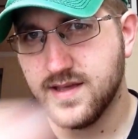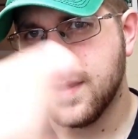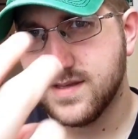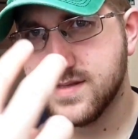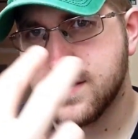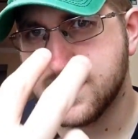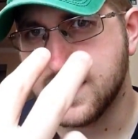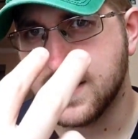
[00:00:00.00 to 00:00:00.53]

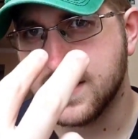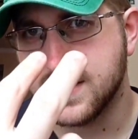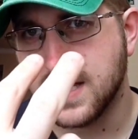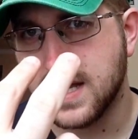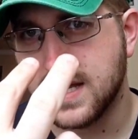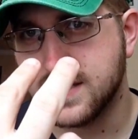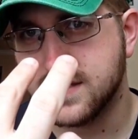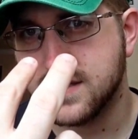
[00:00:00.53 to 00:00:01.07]
See these
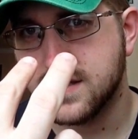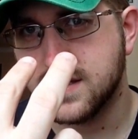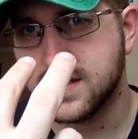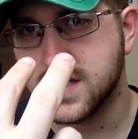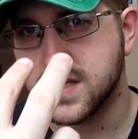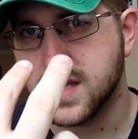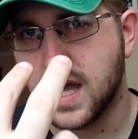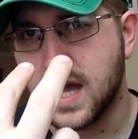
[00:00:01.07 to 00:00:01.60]
eyes?
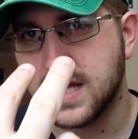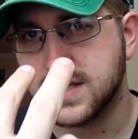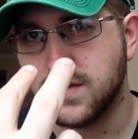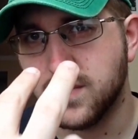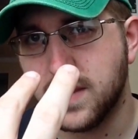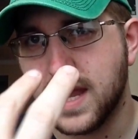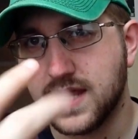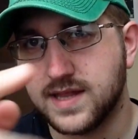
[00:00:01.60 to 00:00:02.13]
This is the eyes
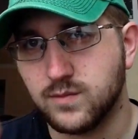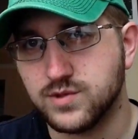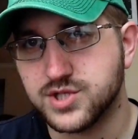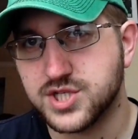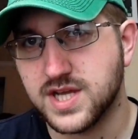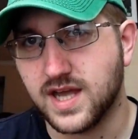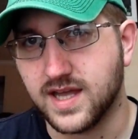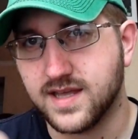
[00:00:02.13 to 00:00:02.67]
of a man that will
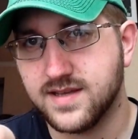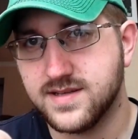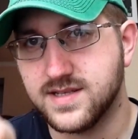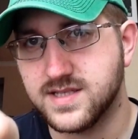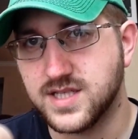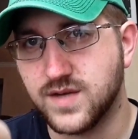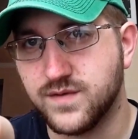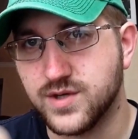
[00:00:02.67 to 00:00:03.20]
check
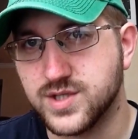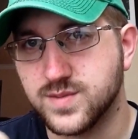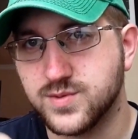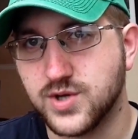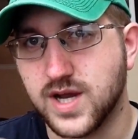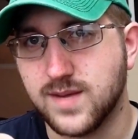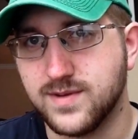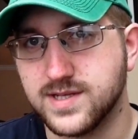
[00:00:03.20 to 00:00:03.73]
to see if you're
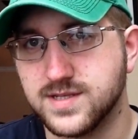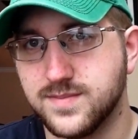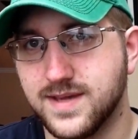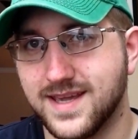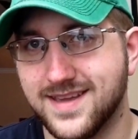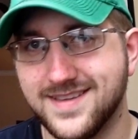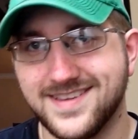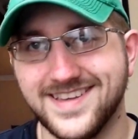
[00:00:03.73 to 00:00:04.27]
subscribing to
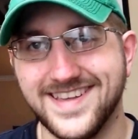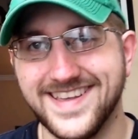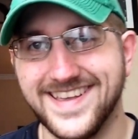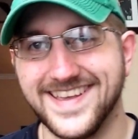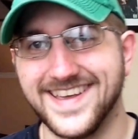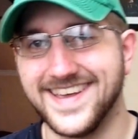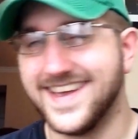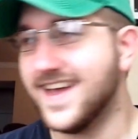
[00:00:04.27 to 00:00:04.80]
me.
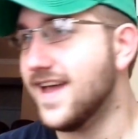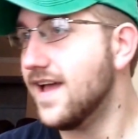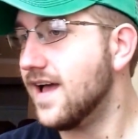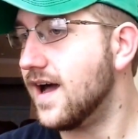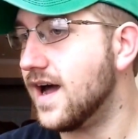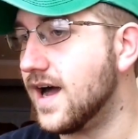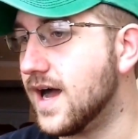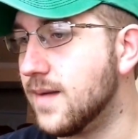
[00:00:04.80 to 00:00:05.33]

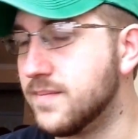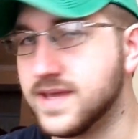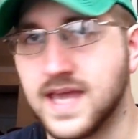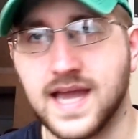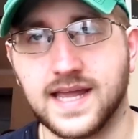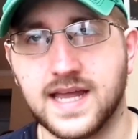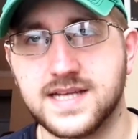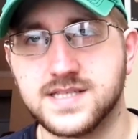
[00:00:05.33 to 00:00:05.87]

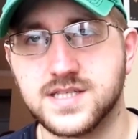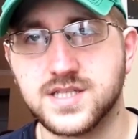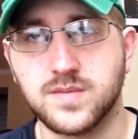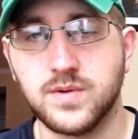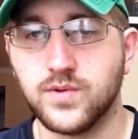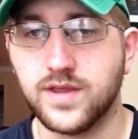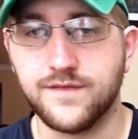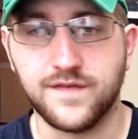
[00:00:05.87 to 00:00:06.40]
yeah, guys, it's
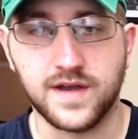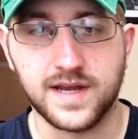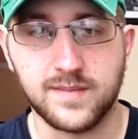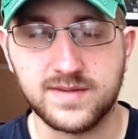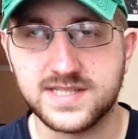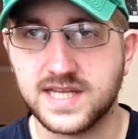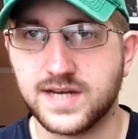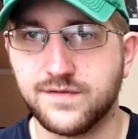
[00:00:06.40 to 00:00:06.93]
going to be really fun.
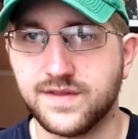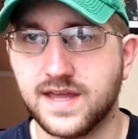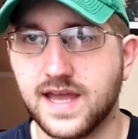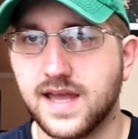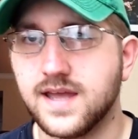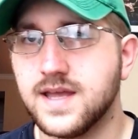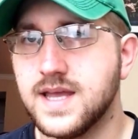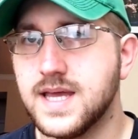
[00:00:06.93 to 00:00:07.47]
I'm excited for
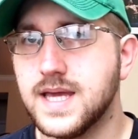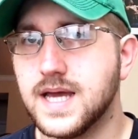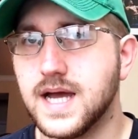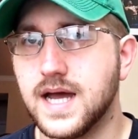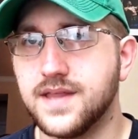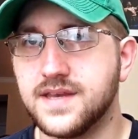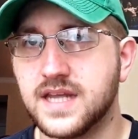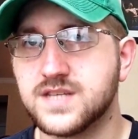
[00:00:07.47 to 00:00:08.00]
that.
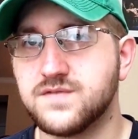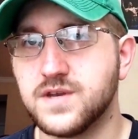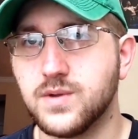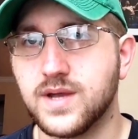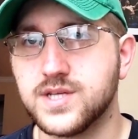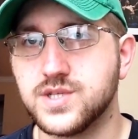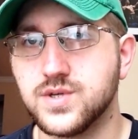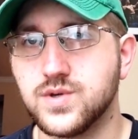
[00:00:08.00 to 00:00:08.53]
The next
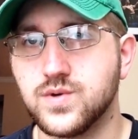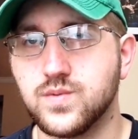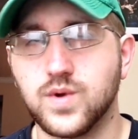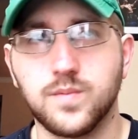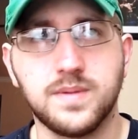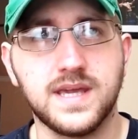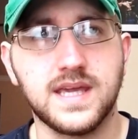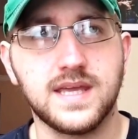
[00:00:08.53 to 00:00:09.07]
video I do
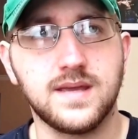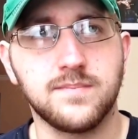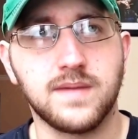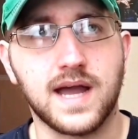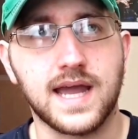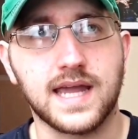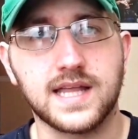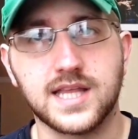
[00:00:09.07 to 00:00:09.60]
will be
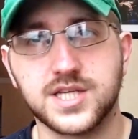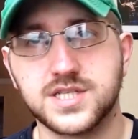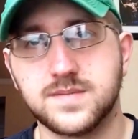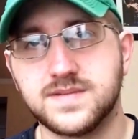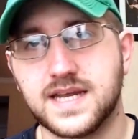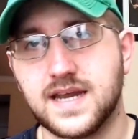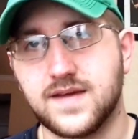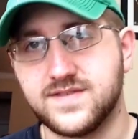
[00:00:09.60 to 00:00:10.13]
my
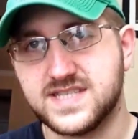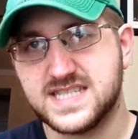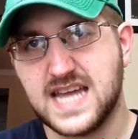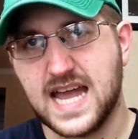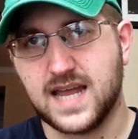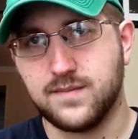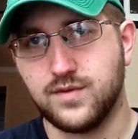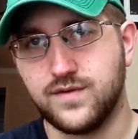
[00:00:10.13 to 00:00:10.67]
collection update. I have a
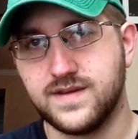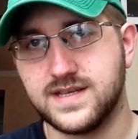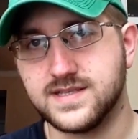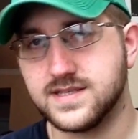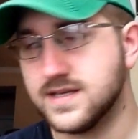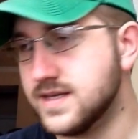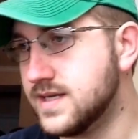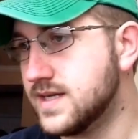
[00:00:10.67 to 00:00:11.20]
stack of
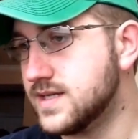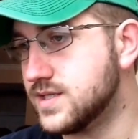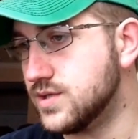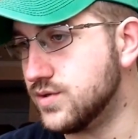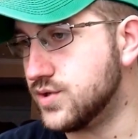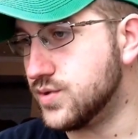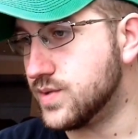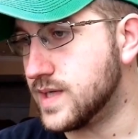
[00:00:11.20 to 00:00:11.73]
movies
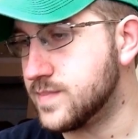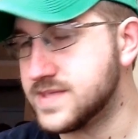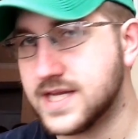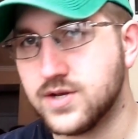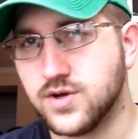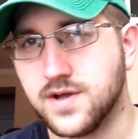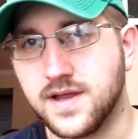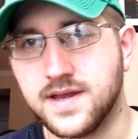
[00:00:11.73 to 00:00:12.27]
to do an
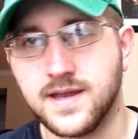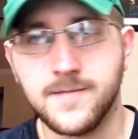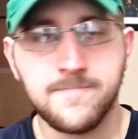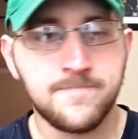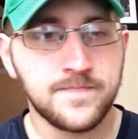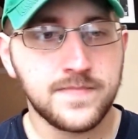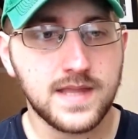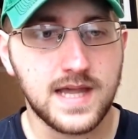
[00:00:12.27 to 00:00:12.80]
update on.
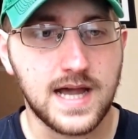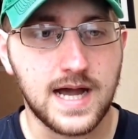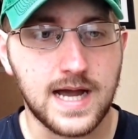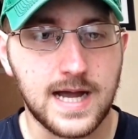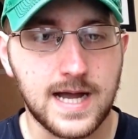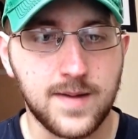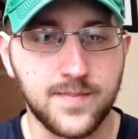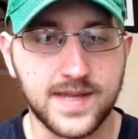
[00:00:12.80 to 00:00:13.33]

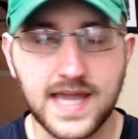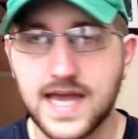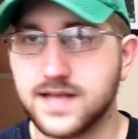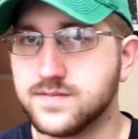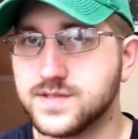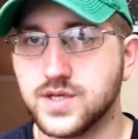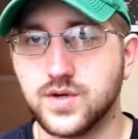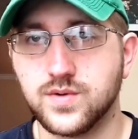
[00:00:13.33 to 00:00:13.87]
But
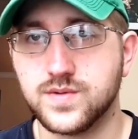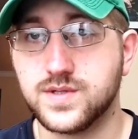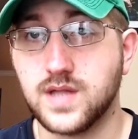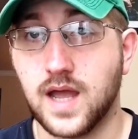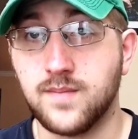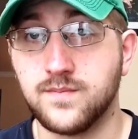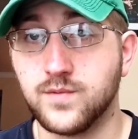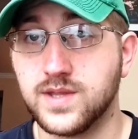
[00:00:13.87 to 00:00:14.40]
yeah, so
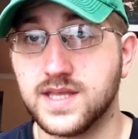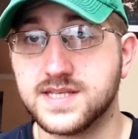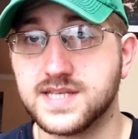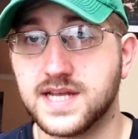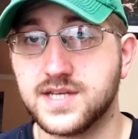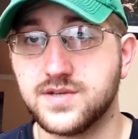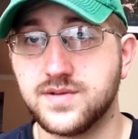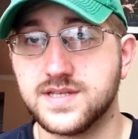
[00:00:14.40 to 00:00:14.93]
I'm really
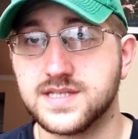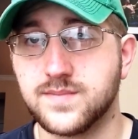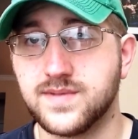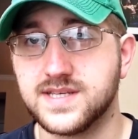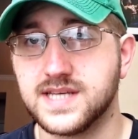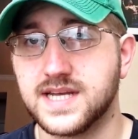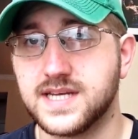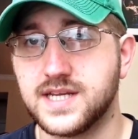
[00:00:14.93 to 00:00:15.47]
excited to do this. I'm
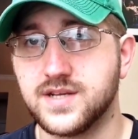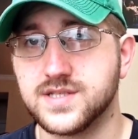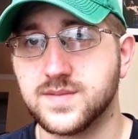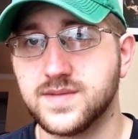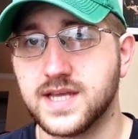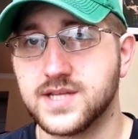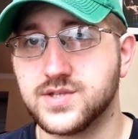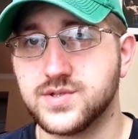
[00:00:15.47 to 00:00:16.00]
excited to hear
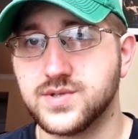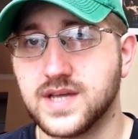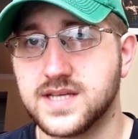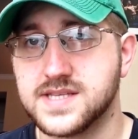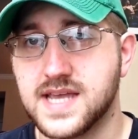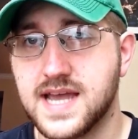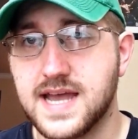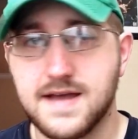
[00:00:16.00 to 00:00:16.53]
some of the answers you
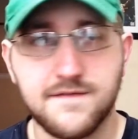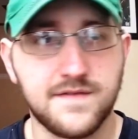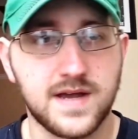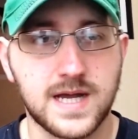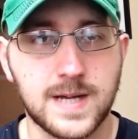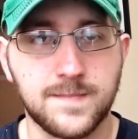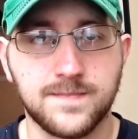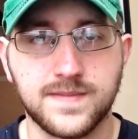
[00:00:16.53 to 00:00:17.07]
guys have.
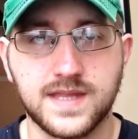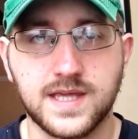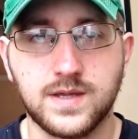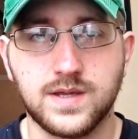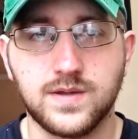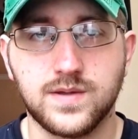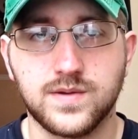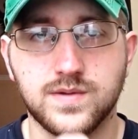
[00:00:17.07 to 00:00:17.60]

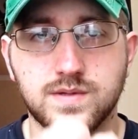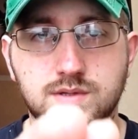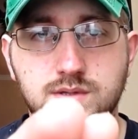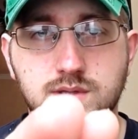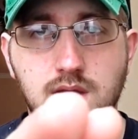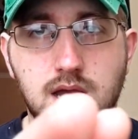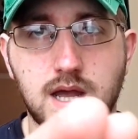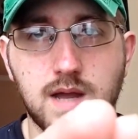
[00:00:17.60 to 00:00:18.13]
The
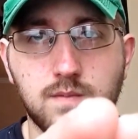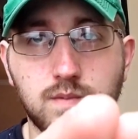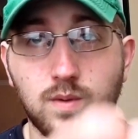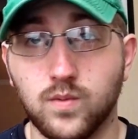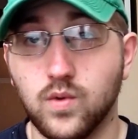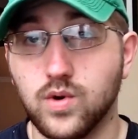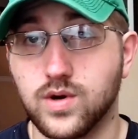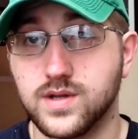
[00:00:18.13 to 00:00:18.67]

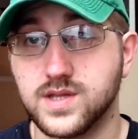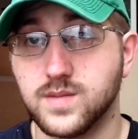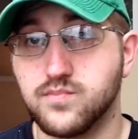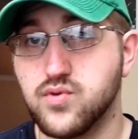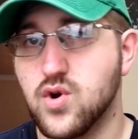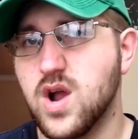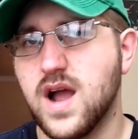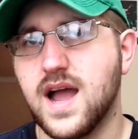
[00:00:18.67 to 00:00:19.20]
reward, the
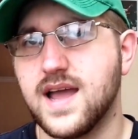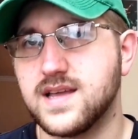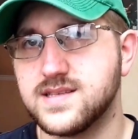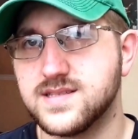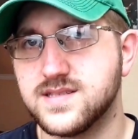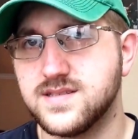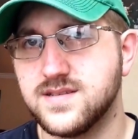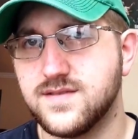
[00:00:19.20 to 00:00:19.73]

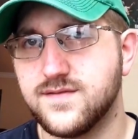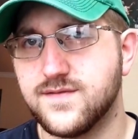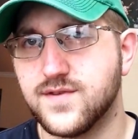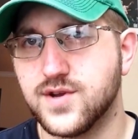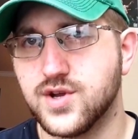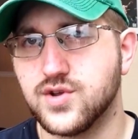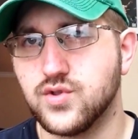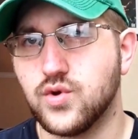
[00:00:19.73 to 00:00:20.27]
prize
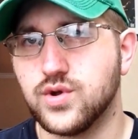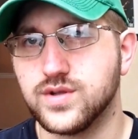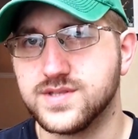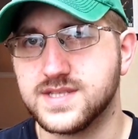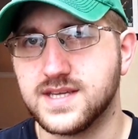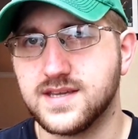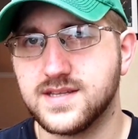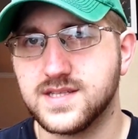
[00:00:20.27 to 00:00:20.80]
for your
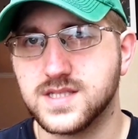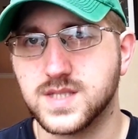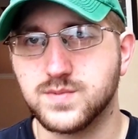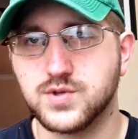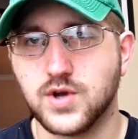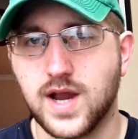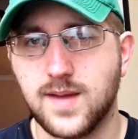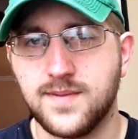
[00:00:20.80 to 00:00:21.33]
loyalty to
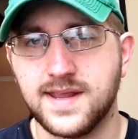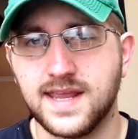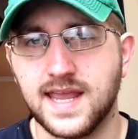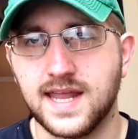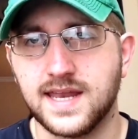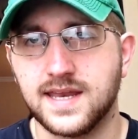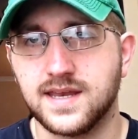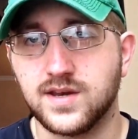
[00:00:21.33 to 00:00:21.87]

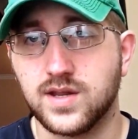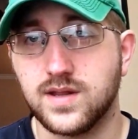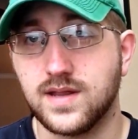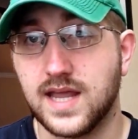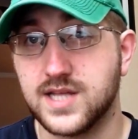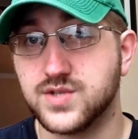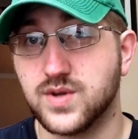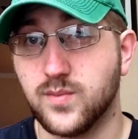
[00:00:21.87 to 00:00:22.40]
subscribing and
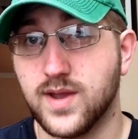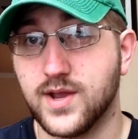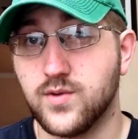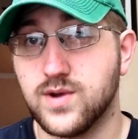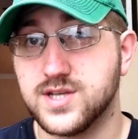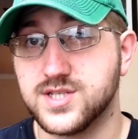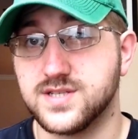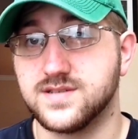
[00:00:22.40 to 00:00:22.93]
answering my
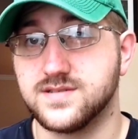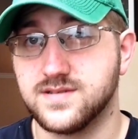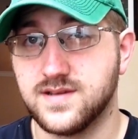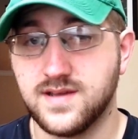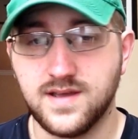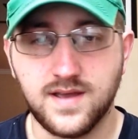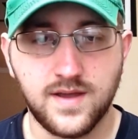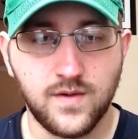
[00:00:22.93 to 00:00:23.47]
question
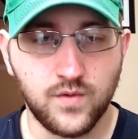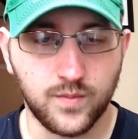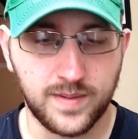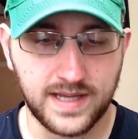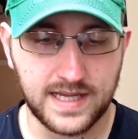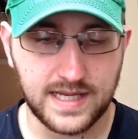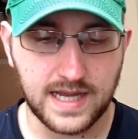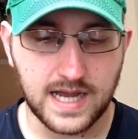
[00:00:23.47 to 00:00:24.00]
will
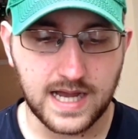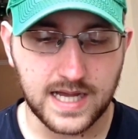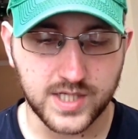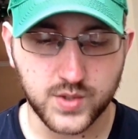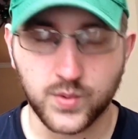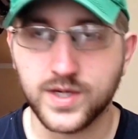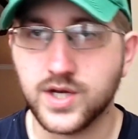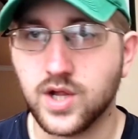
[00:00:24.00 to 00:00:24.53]
be
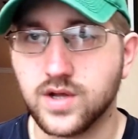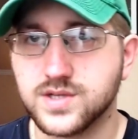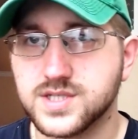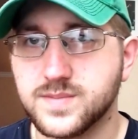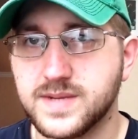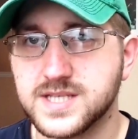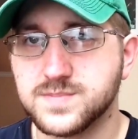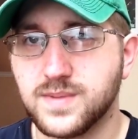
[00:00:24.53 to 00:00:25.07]

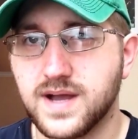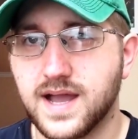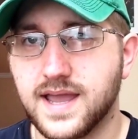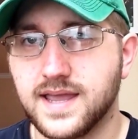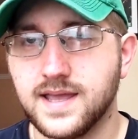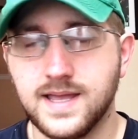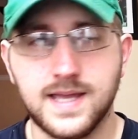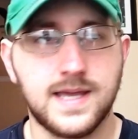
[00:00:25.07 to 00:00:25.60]
$20 to Best
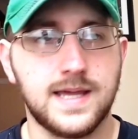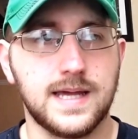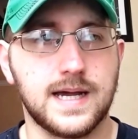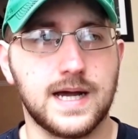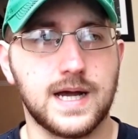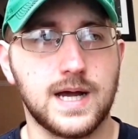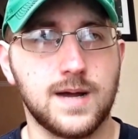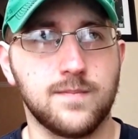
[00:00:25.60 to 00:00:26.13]
Buy.
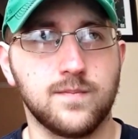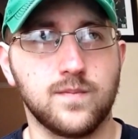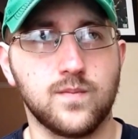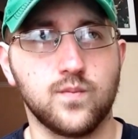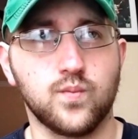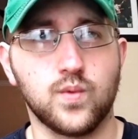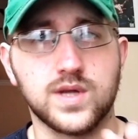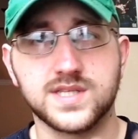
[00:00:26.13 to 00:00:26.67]

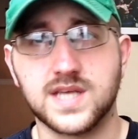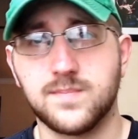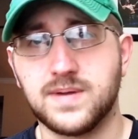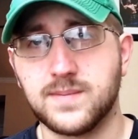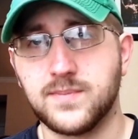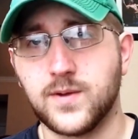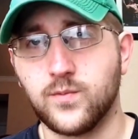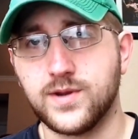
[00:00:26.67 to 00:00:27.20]
Once I
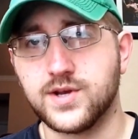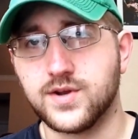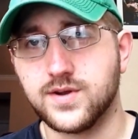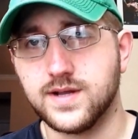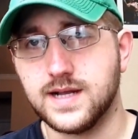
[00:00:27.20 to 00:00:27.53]
pick my winner,